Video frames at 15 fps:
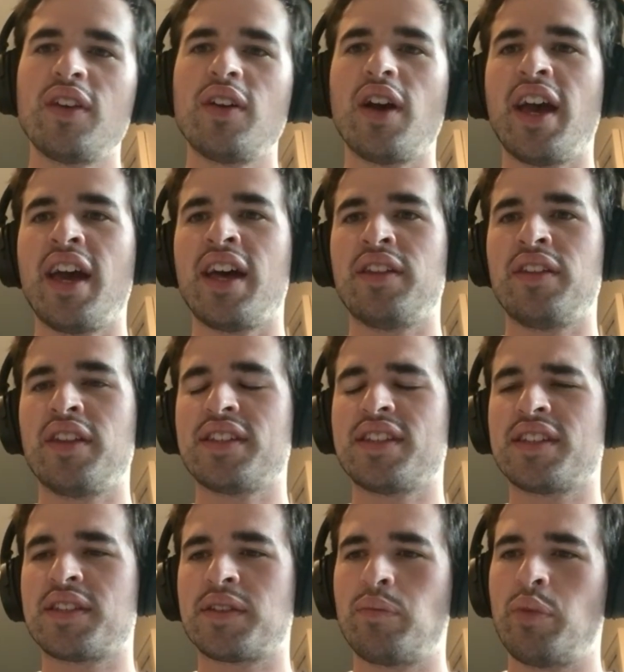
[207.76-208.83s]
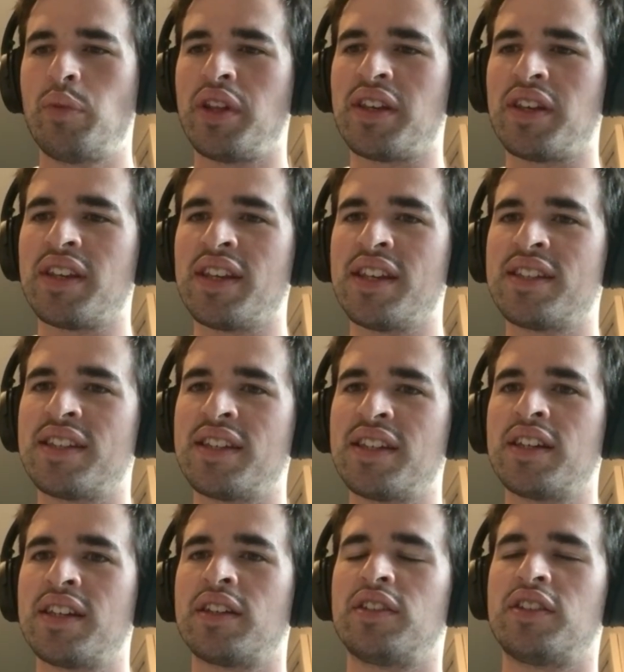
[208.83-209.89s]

And this is pretty easy,